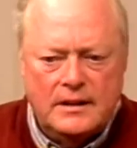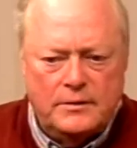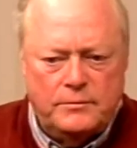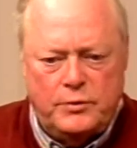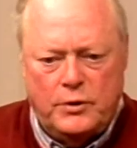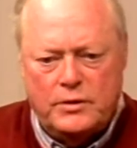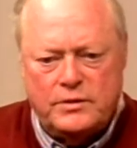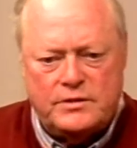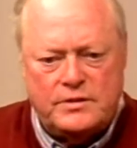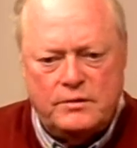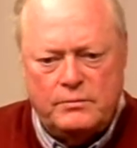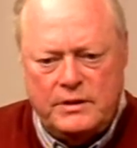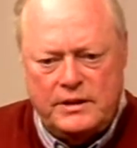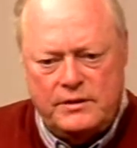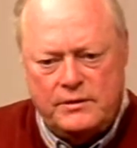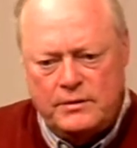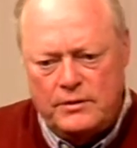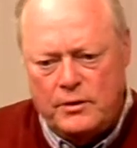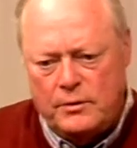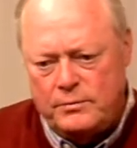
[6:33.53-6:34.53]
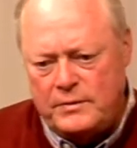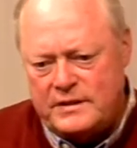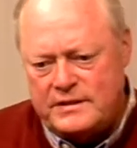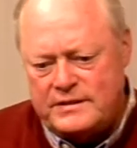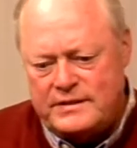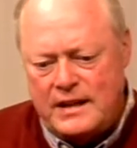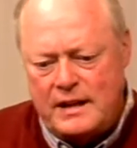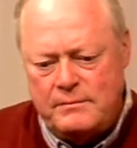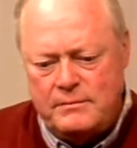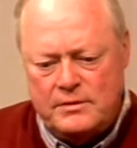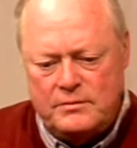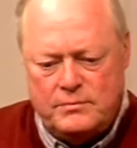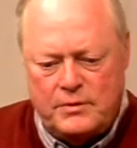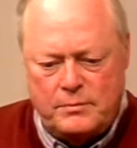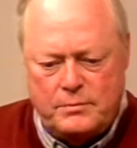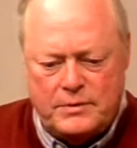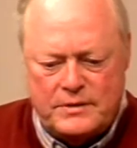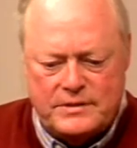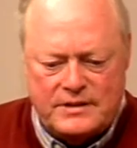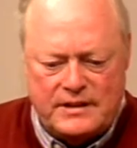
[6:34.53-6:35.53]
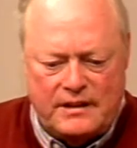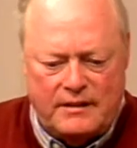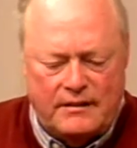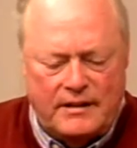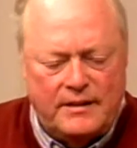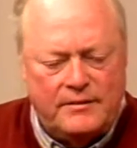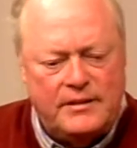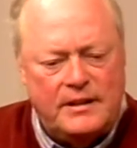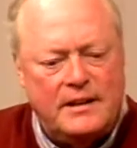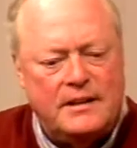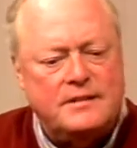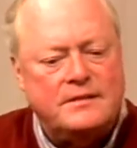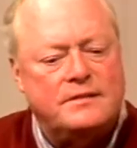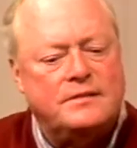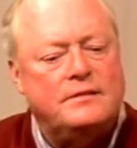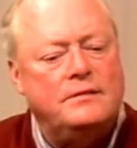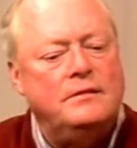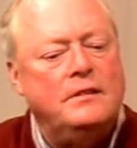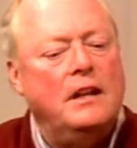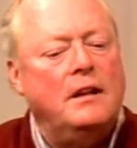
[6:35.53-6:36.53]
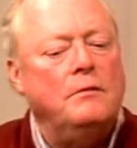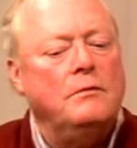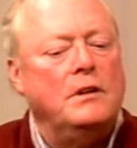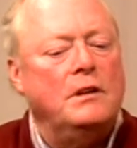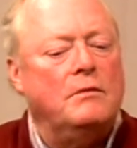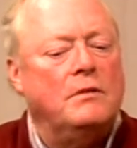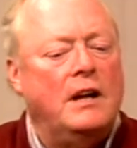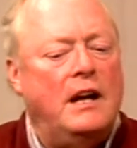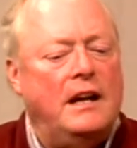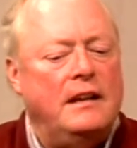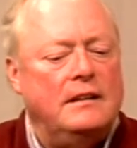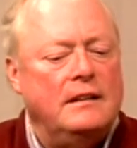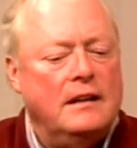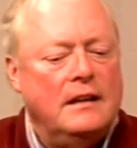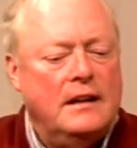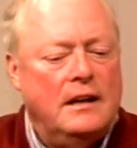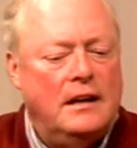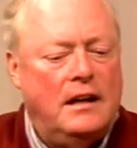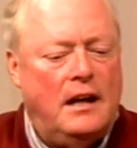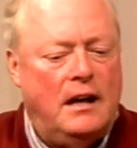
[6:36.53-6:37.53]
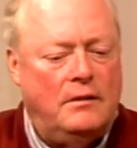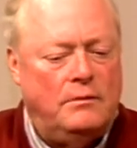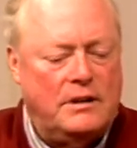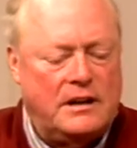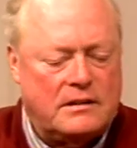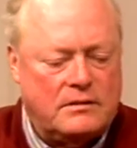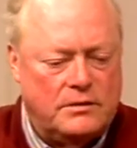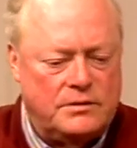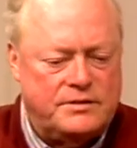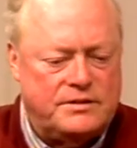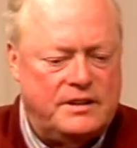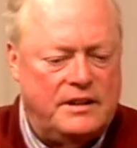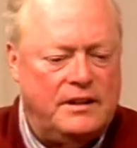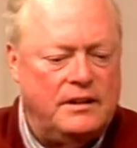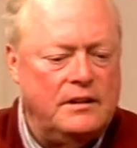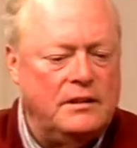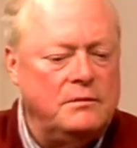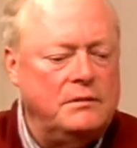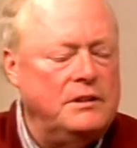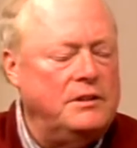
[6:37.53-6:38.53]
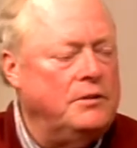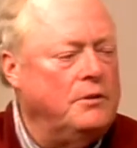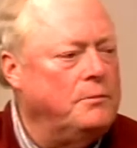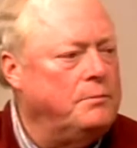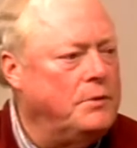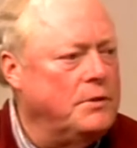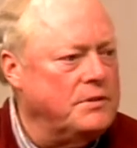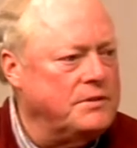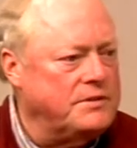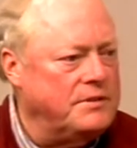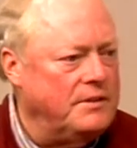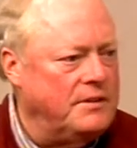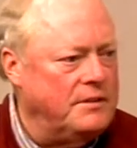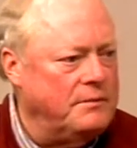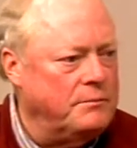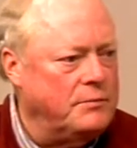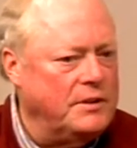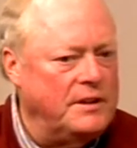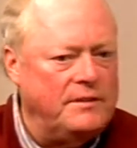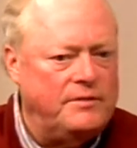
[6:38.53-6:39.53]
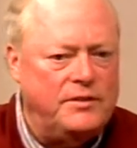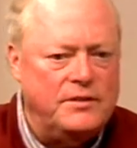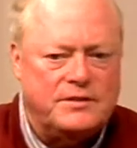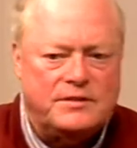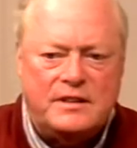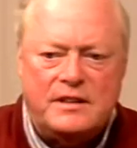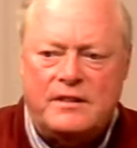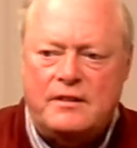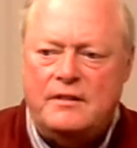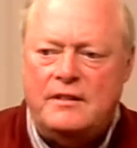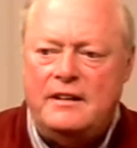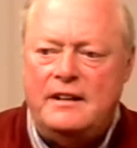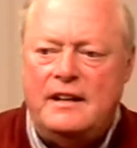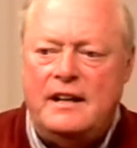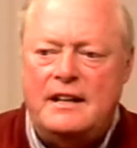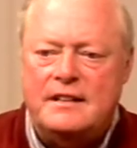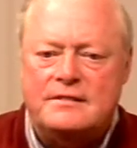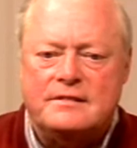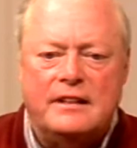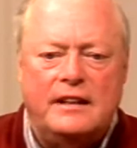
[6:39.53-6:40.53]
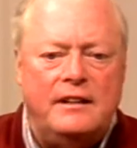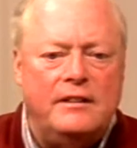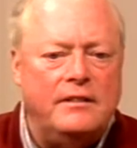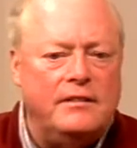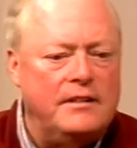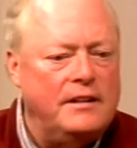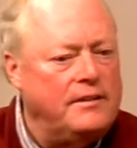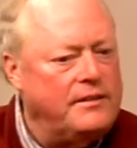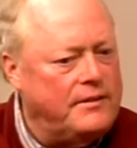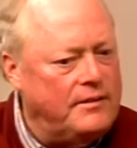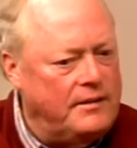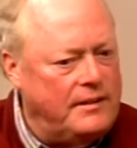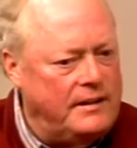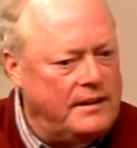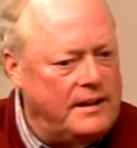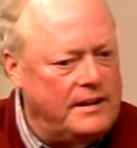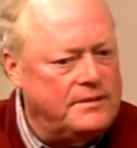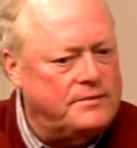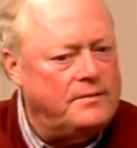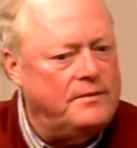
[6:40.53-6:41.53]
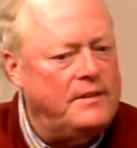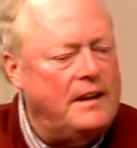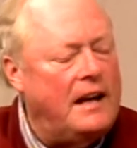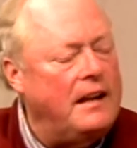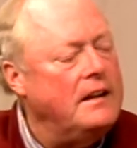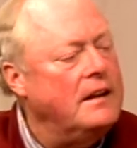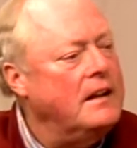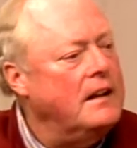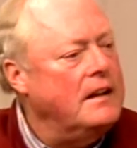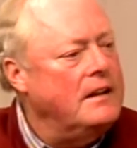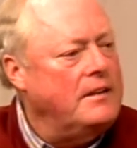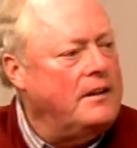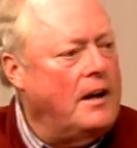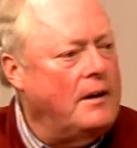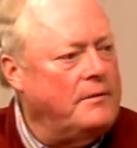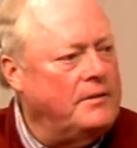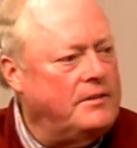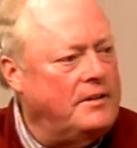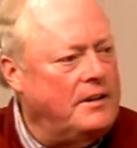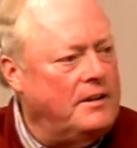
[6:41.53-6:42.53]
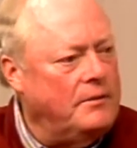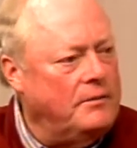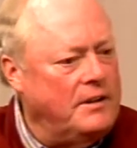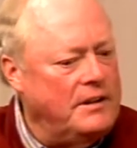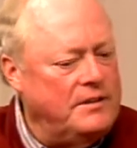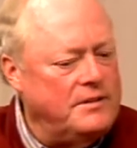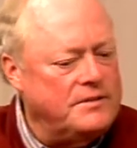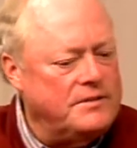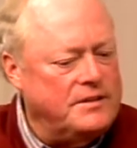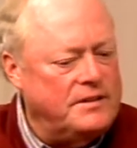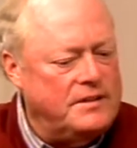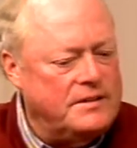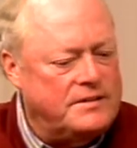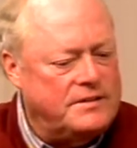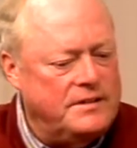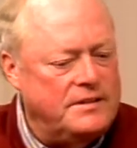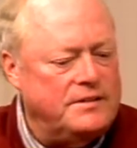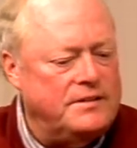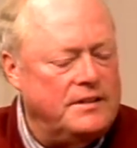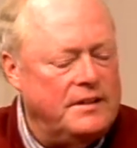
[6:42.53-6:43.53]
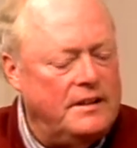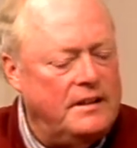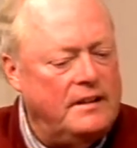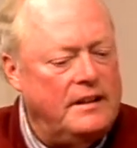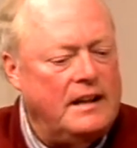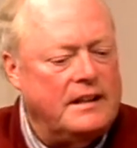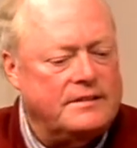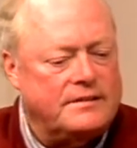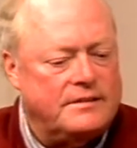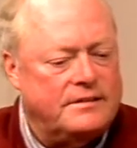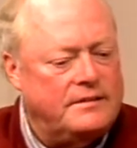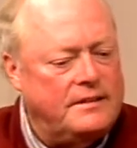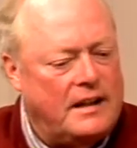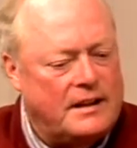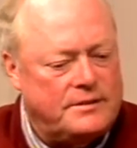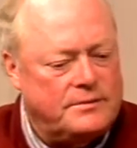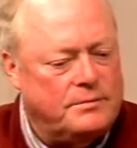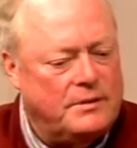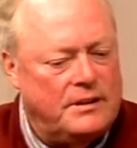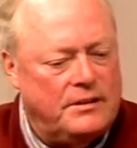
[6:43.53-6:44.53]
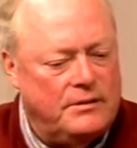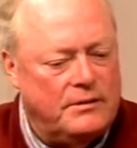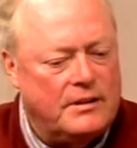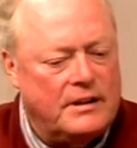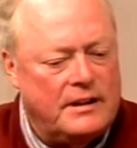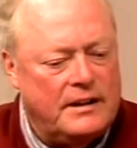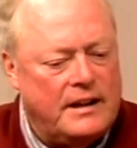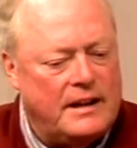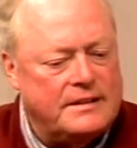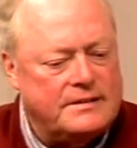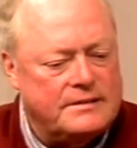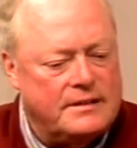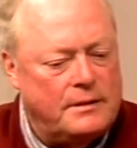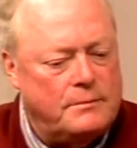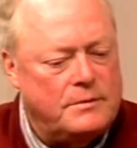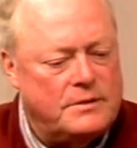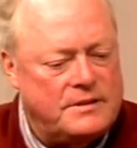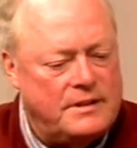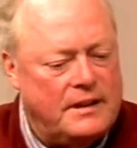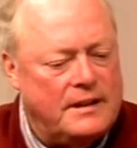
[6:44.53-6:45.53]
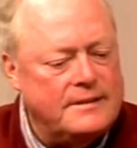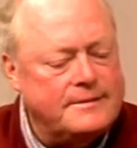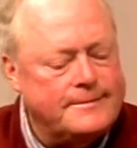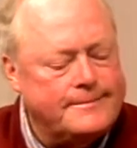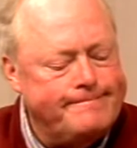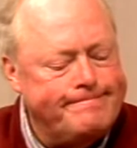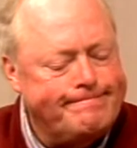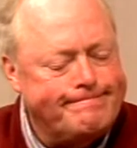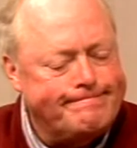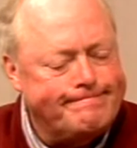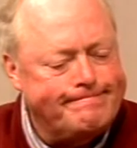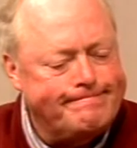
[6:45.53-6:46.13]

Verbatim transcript: post, we do an opening statement, we present our evidence, then we write, uh, we close the hearing, we do a post-hearing brief, usually 30 days later, and then 30 days from that, the arbitrator renders a decision, and that's that's what organized labor does. Good, good.